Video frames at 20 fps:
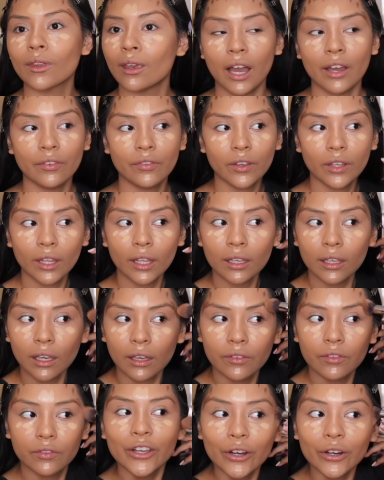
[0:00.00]
I feel like
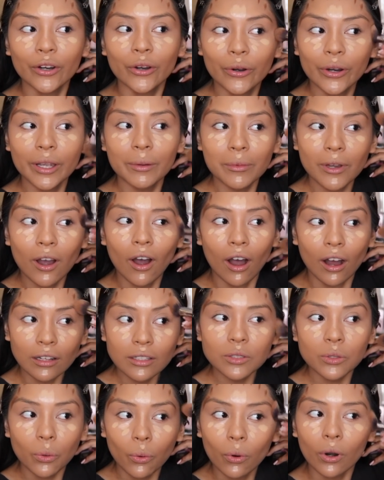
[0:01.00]
if your cream
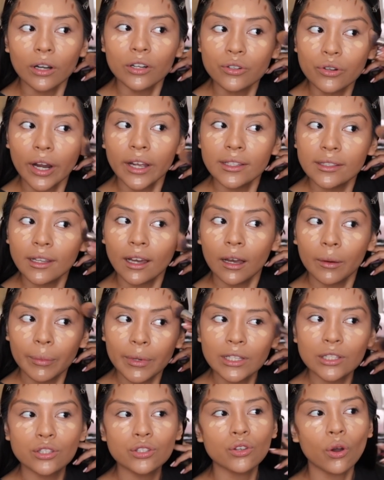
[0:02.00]
contour dries up,
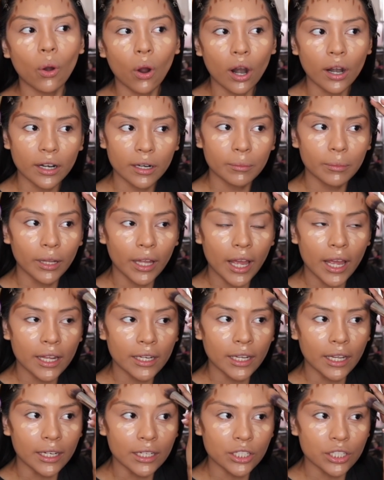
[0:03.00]
it's so hard to
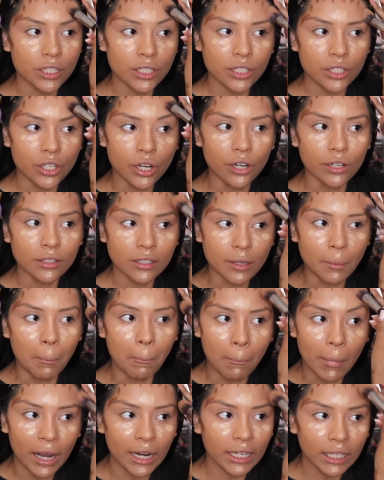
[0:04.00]
blend and it just turns
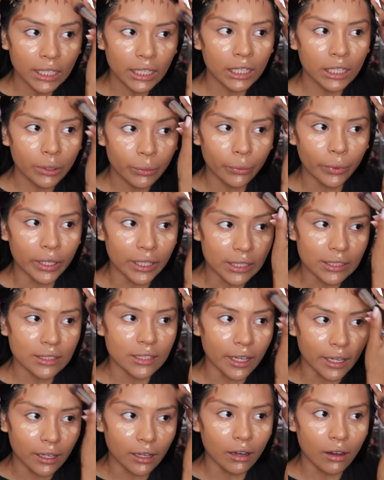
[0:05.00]
muddy when it's
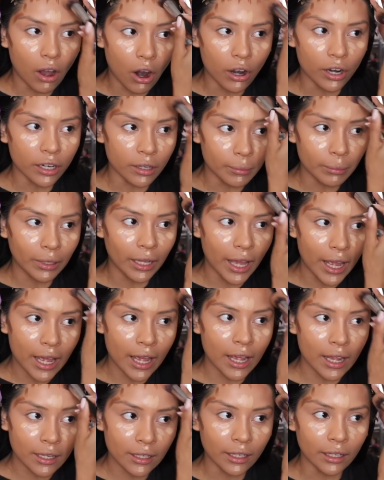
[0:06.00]
like hard to
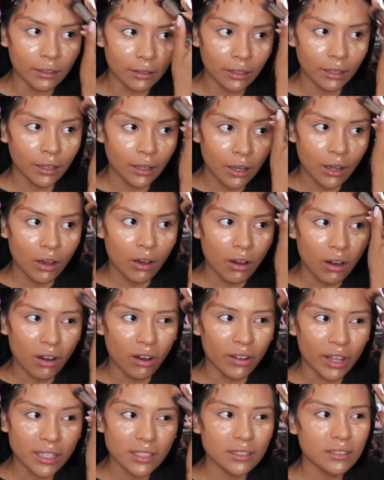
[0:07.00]
blend and
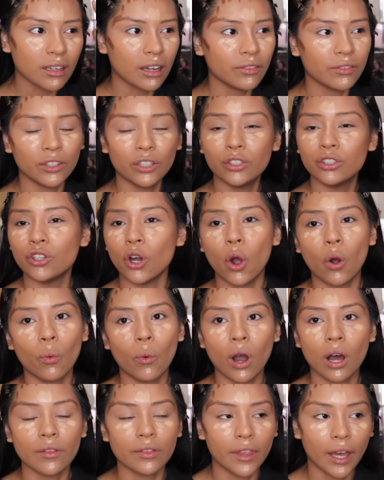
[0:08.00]
all that stuff. You don't
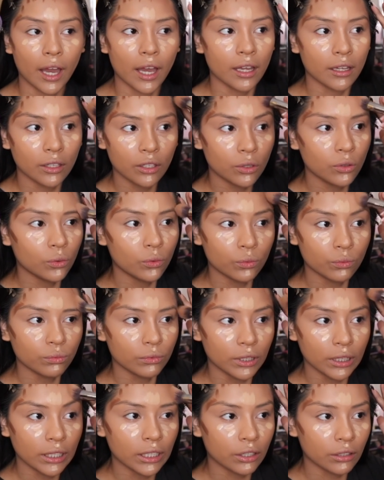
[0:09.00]
want that. You
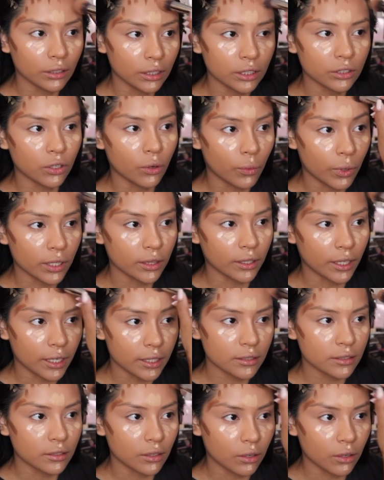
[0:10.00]
literally don't want that.